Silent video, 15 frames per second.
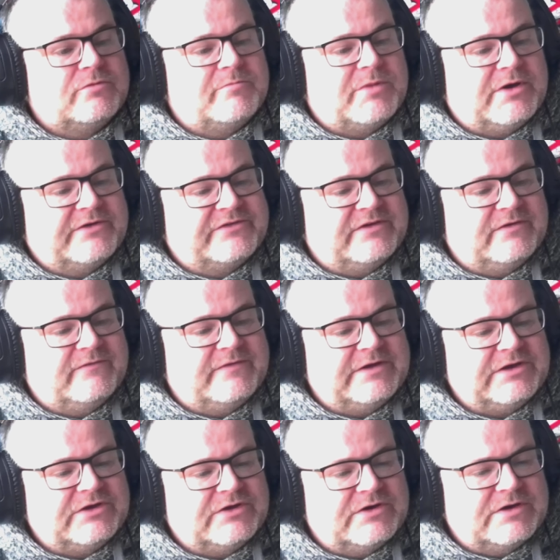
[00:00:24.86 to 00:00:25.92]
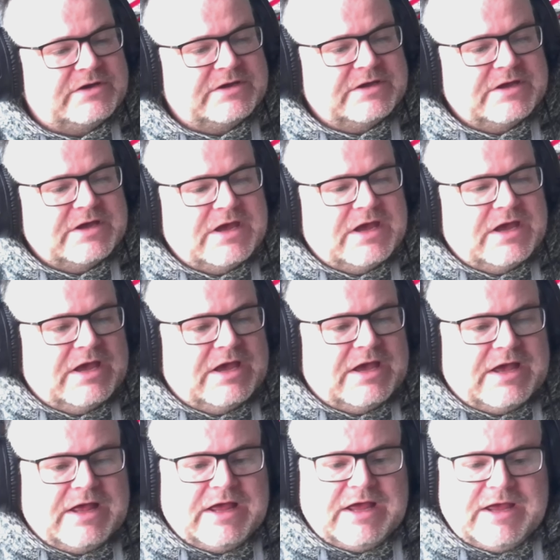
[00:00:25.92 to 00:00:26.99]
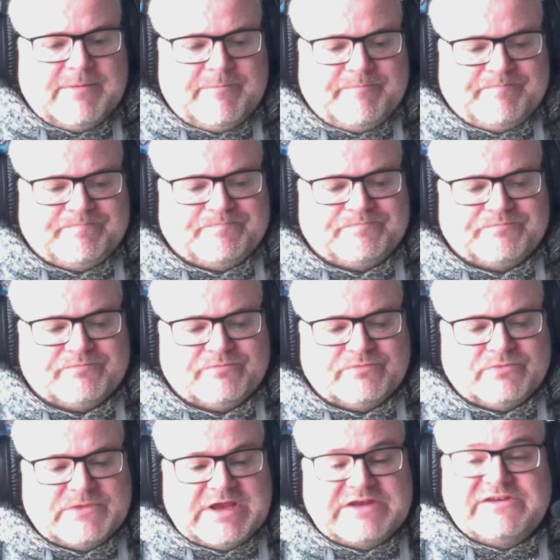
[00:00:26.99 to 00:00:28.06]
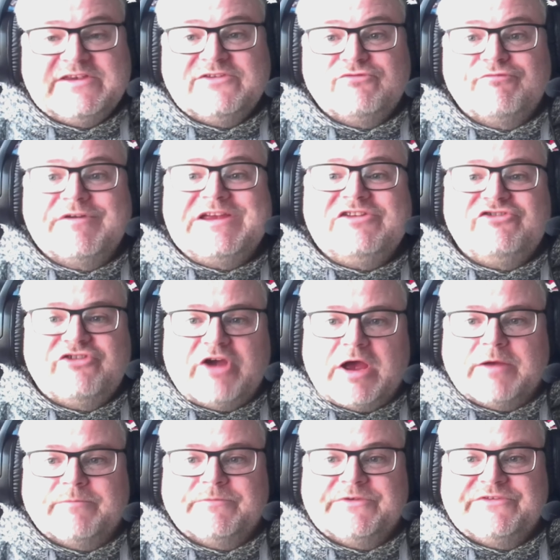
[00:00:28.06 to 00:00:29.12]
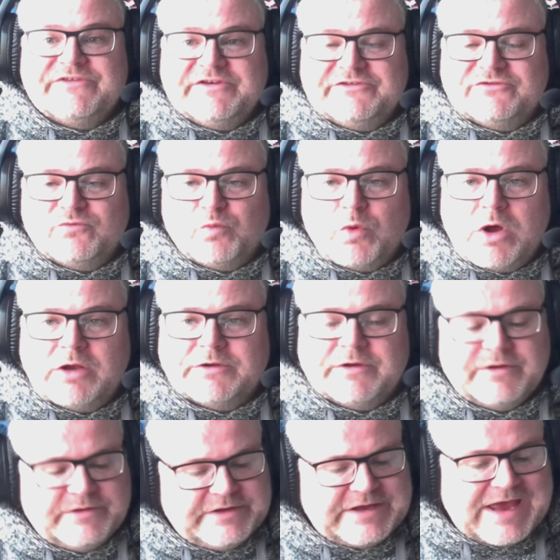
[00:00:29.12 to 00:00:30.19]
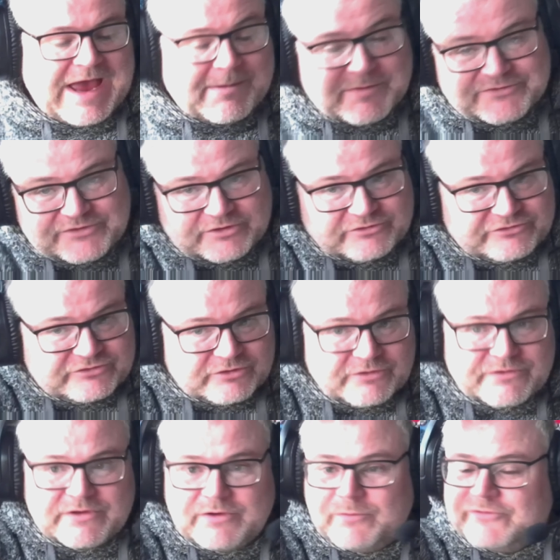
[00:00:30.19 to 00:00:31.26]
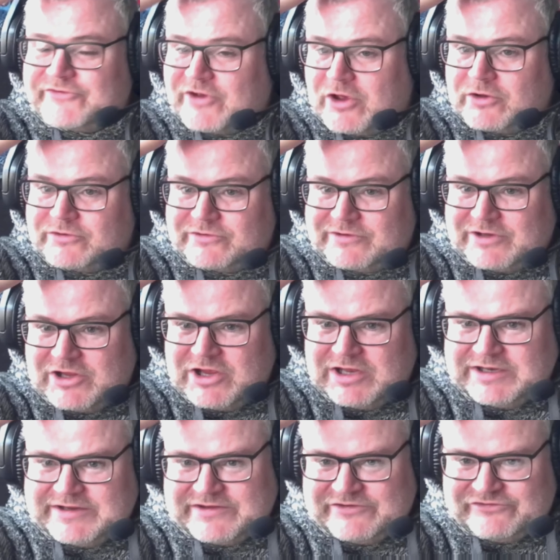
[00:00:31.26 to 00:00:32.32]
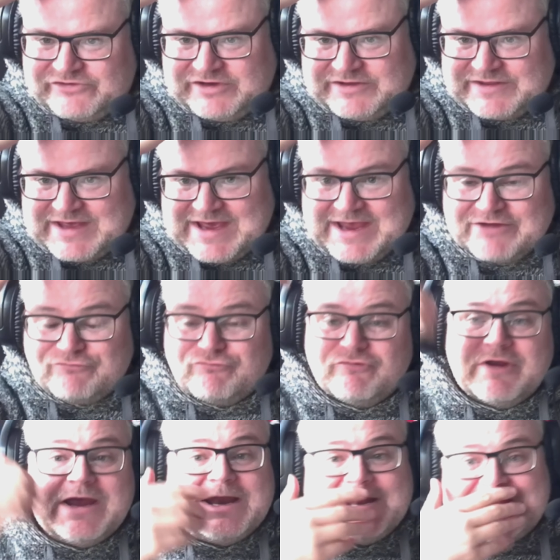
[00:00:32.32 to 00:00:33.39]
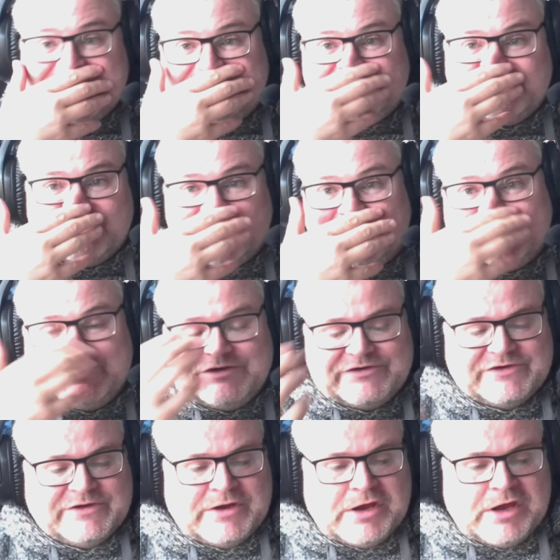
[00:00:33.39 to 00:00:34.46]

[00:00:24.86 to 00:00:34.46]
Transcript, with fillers: an unboxing video. Um, it is Reacher Season 1, the Amazon show that was on earlier this year that I really enjoyed.